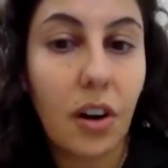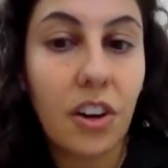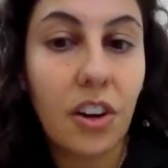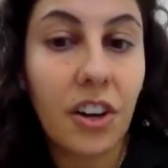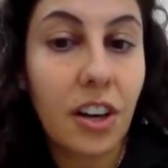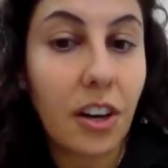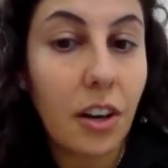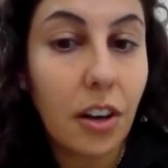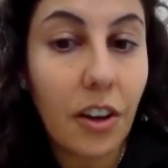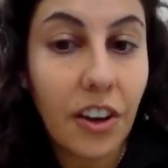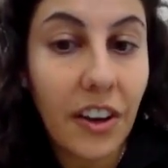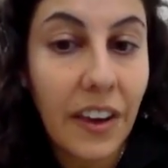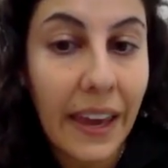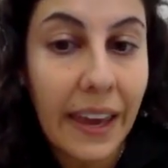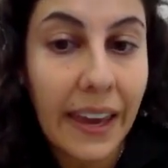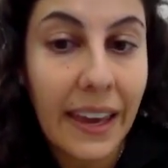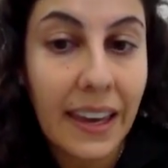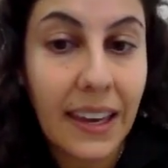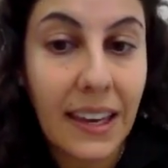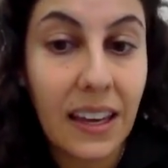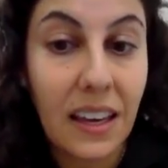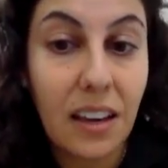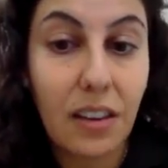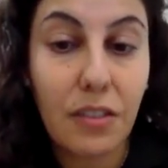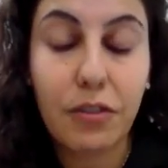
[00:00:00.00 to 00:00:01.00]
on a low
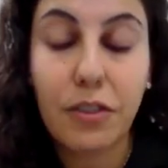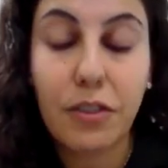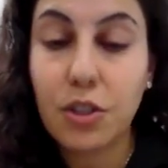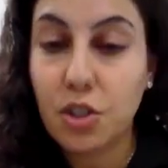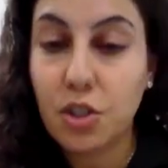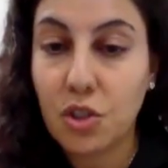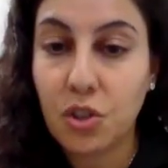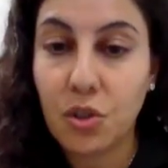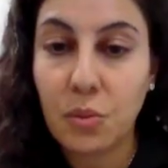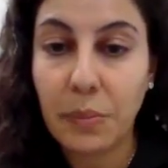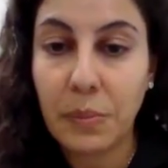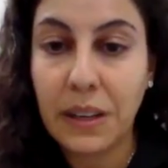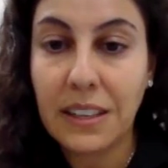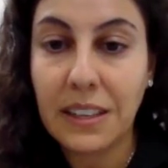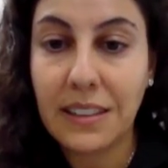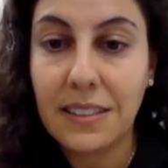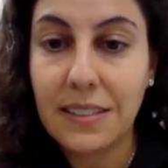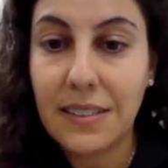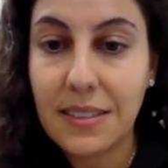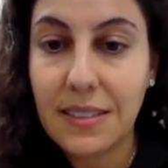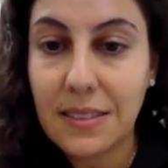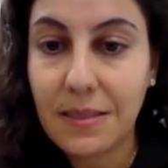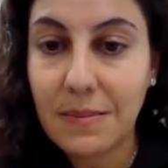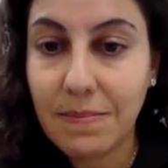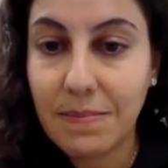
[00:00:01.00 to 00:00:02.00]
heat for 2
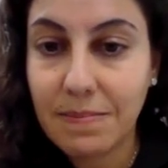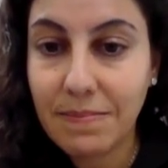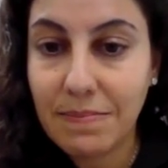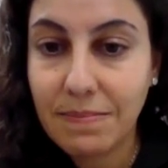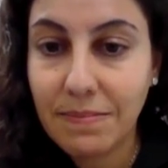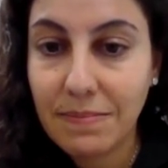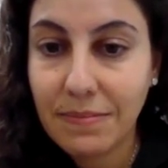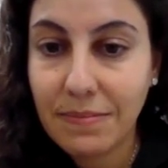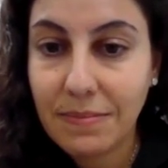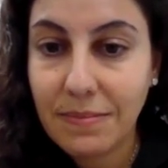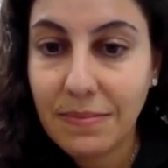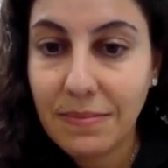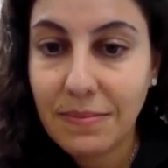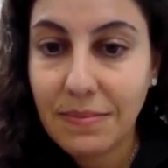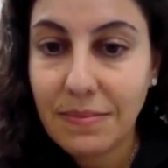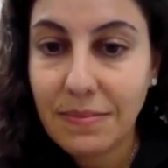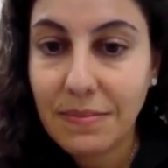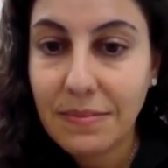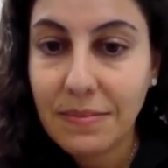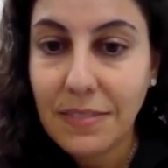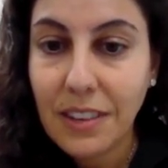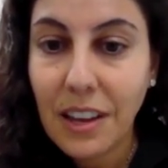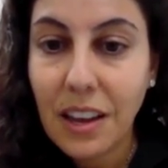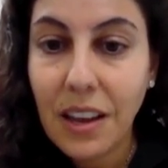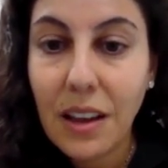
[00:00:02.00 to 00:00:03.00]
minutes.
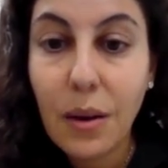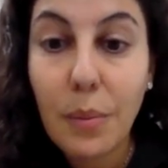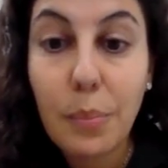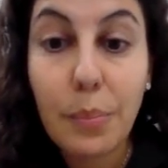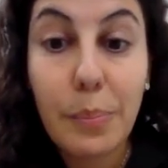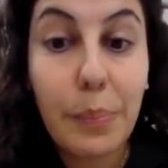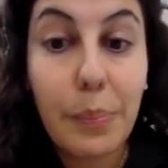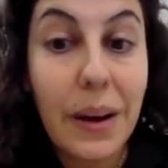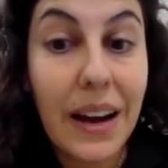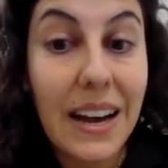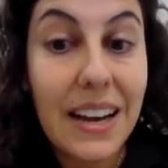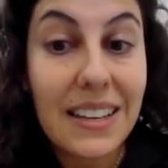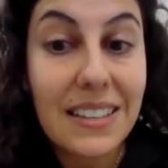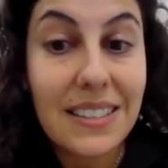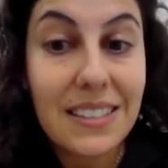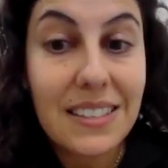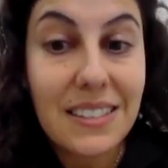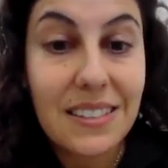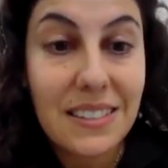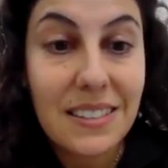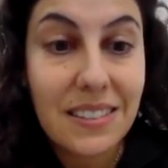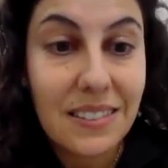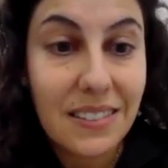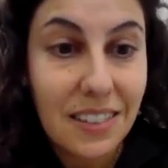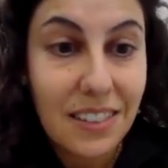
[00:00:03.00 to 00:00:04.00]

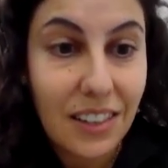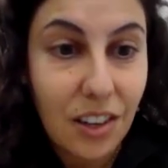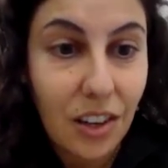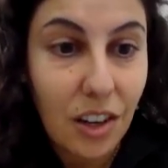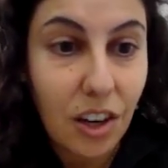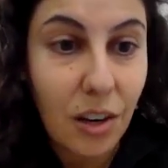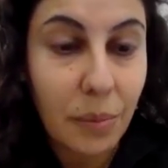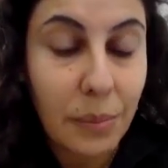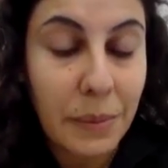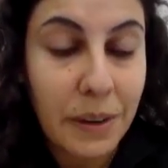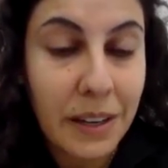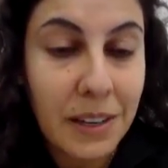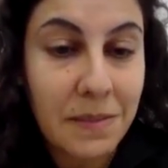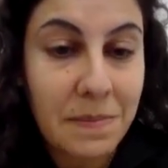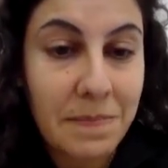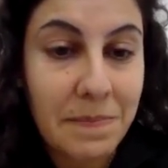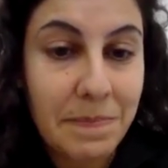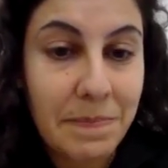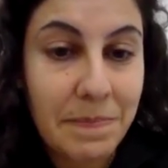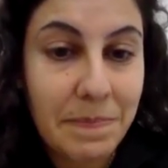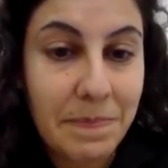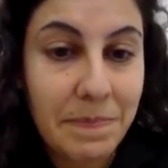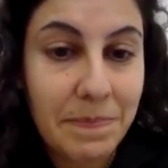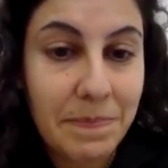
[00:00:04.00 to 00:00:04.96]
But, comma.